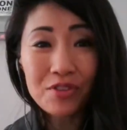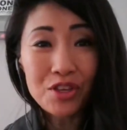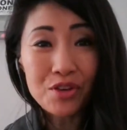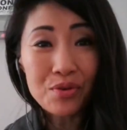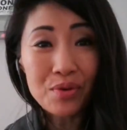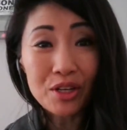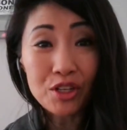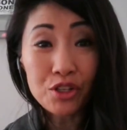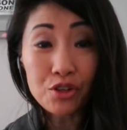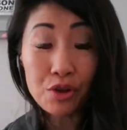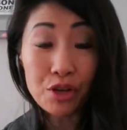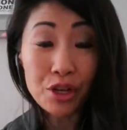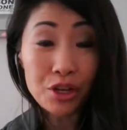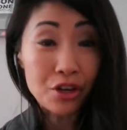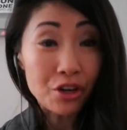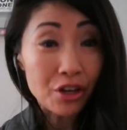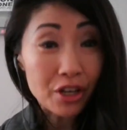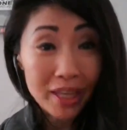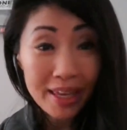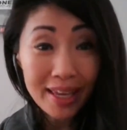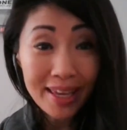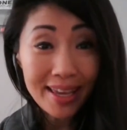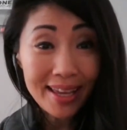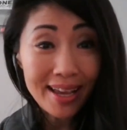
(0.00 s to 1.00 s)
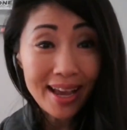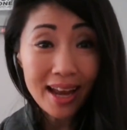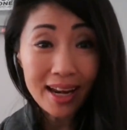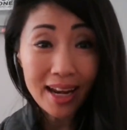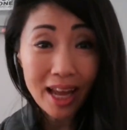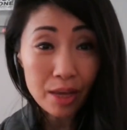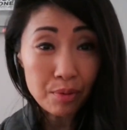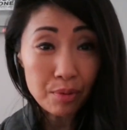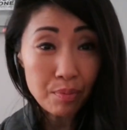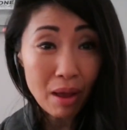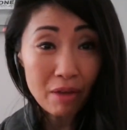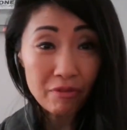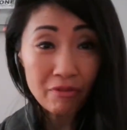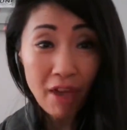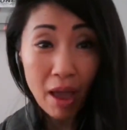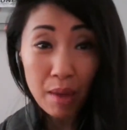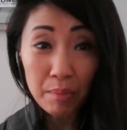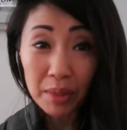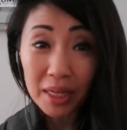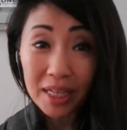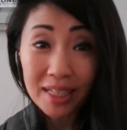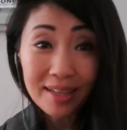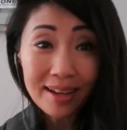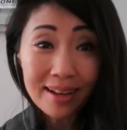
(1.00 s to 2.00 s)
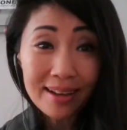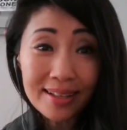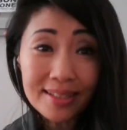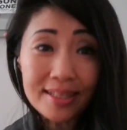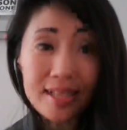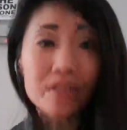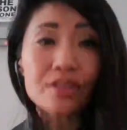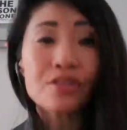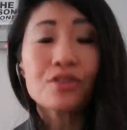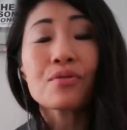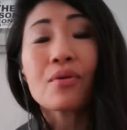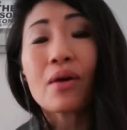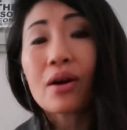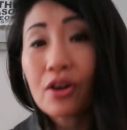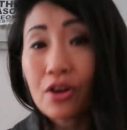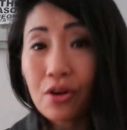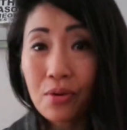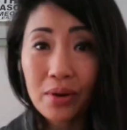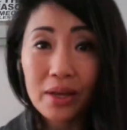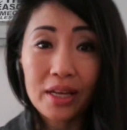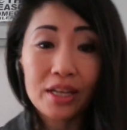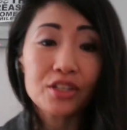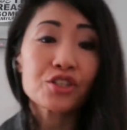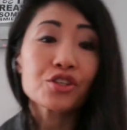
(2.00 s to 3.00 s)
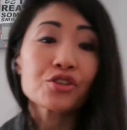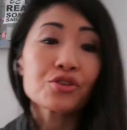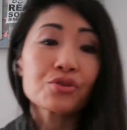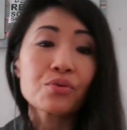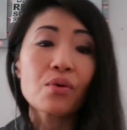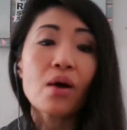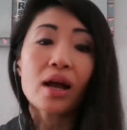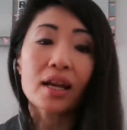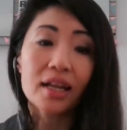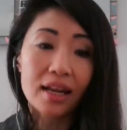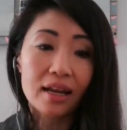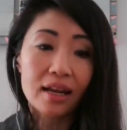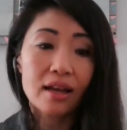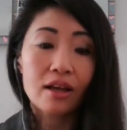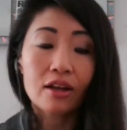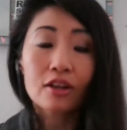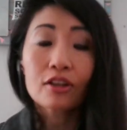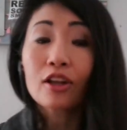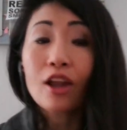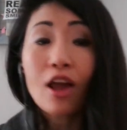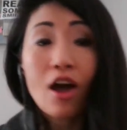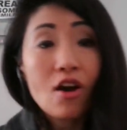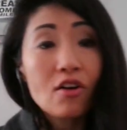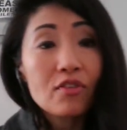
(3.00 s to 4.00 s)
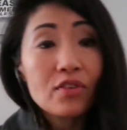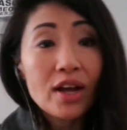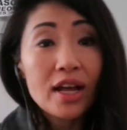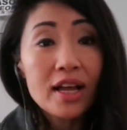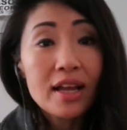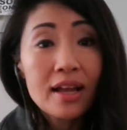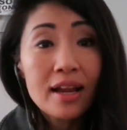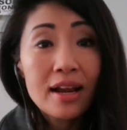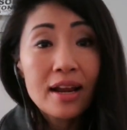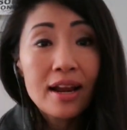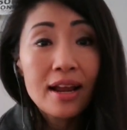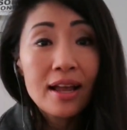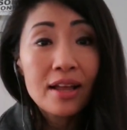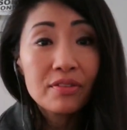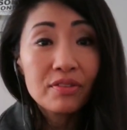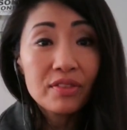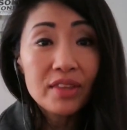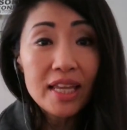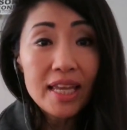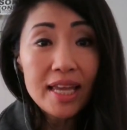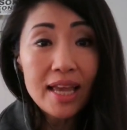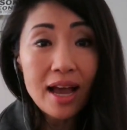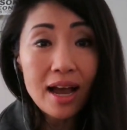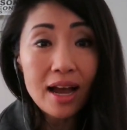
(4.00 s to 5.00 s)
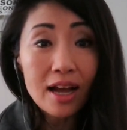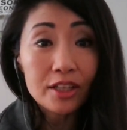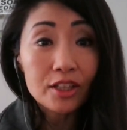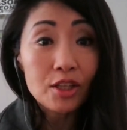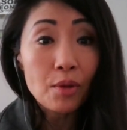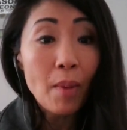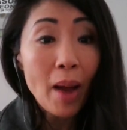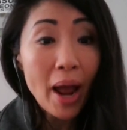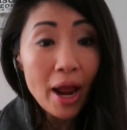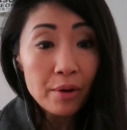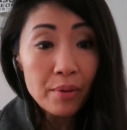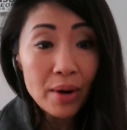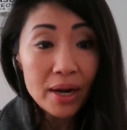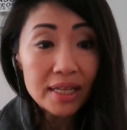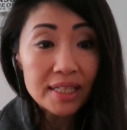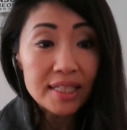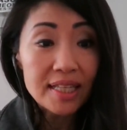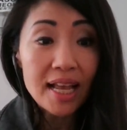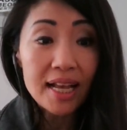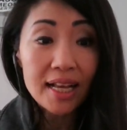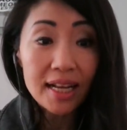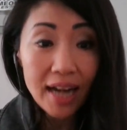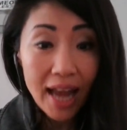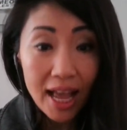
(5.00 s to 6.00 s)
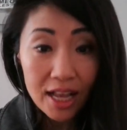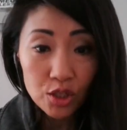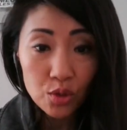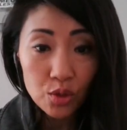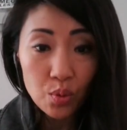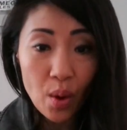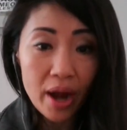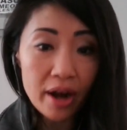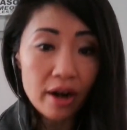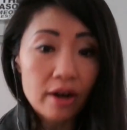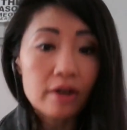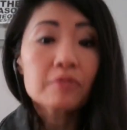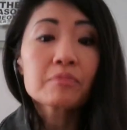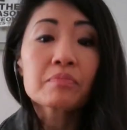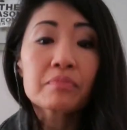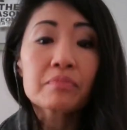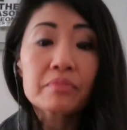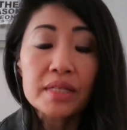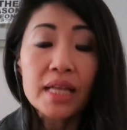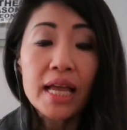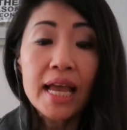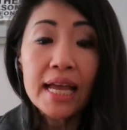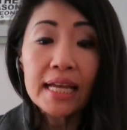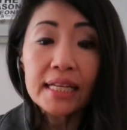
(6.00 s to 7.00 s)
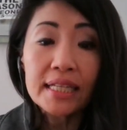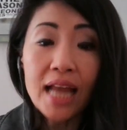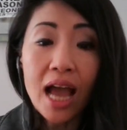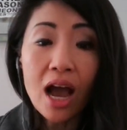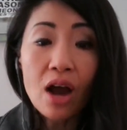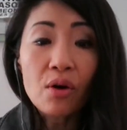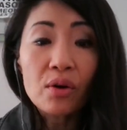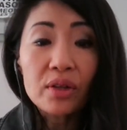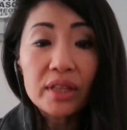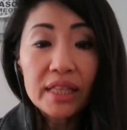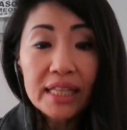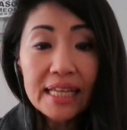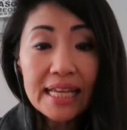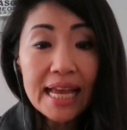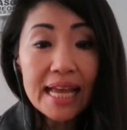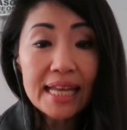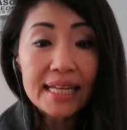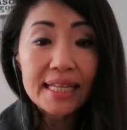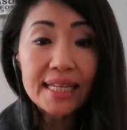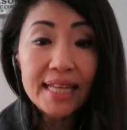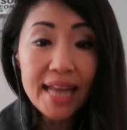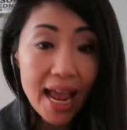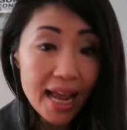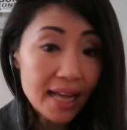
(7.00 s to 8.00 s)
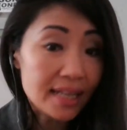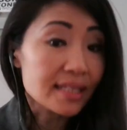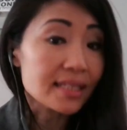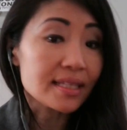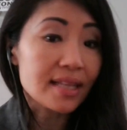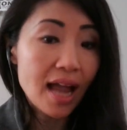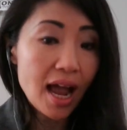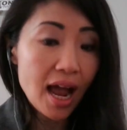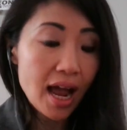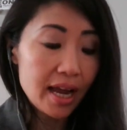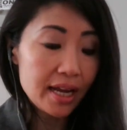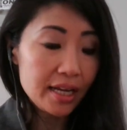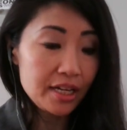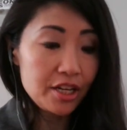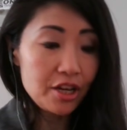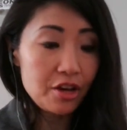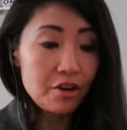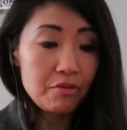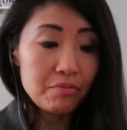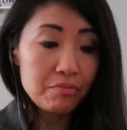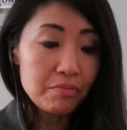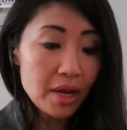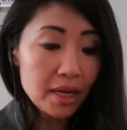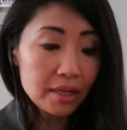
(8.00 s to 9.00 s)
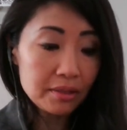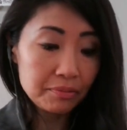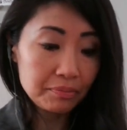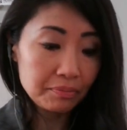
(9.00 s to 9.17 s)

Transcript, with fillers: you enjoy cooking like my family does, you are going to love the Pyrex glassware. Now the next item